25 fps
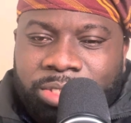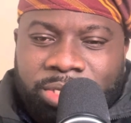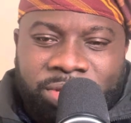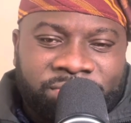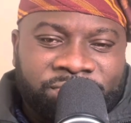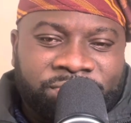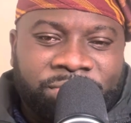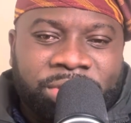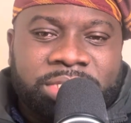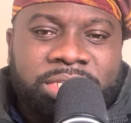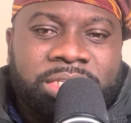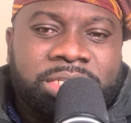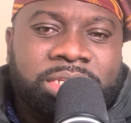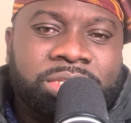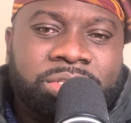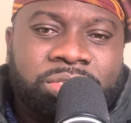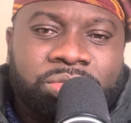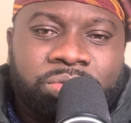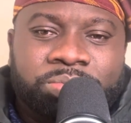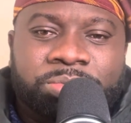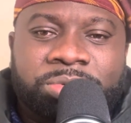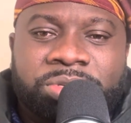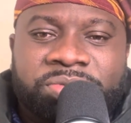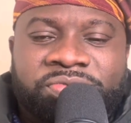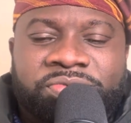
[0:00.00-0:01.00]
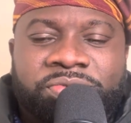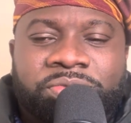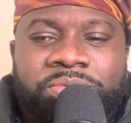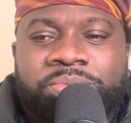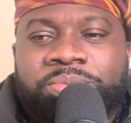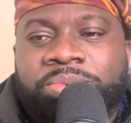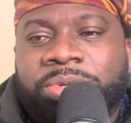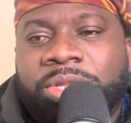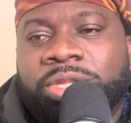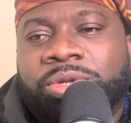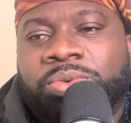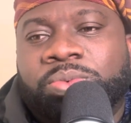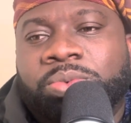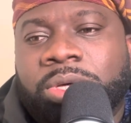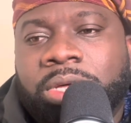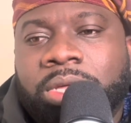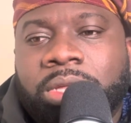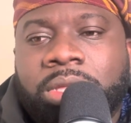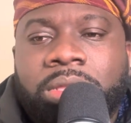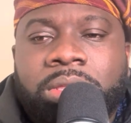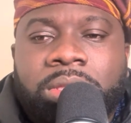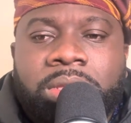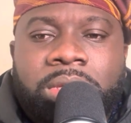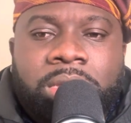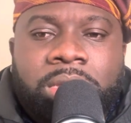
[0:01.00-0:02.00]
inverting into midfield, played well.